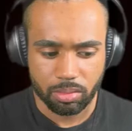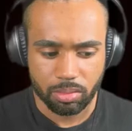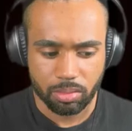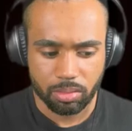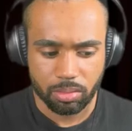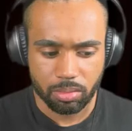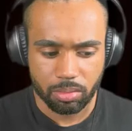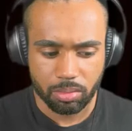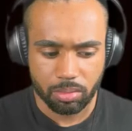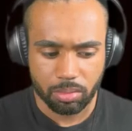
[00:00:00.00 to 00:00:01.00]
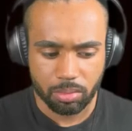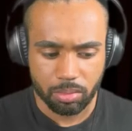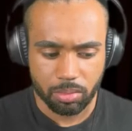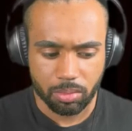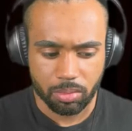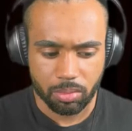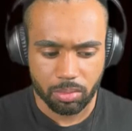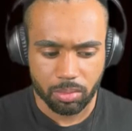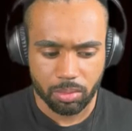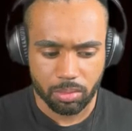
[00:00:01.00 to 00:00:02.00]

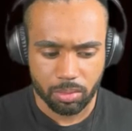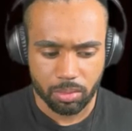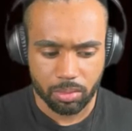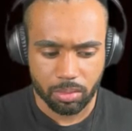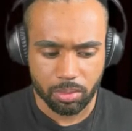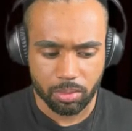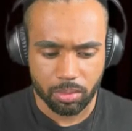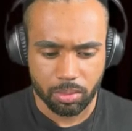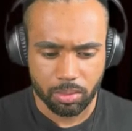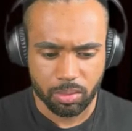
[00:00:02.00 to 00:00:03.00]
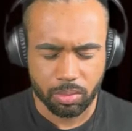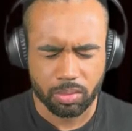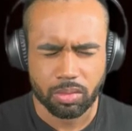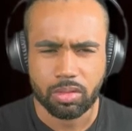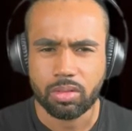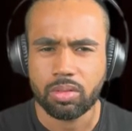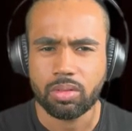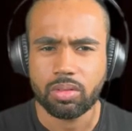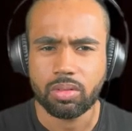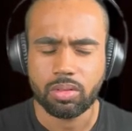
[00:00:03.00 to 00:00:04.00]

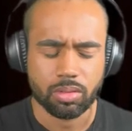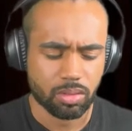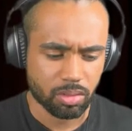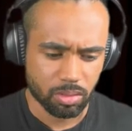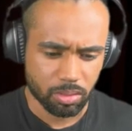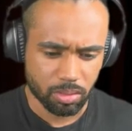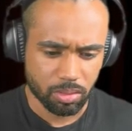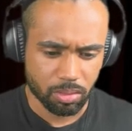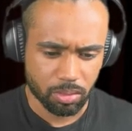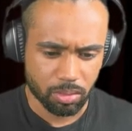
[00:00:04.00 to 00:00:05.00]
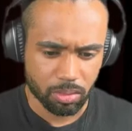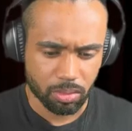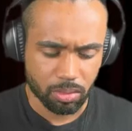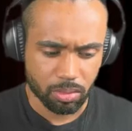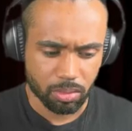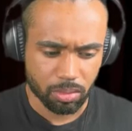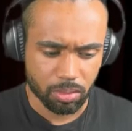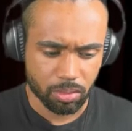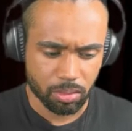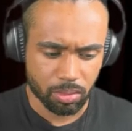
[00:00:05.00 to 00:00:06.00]
Nothing is said.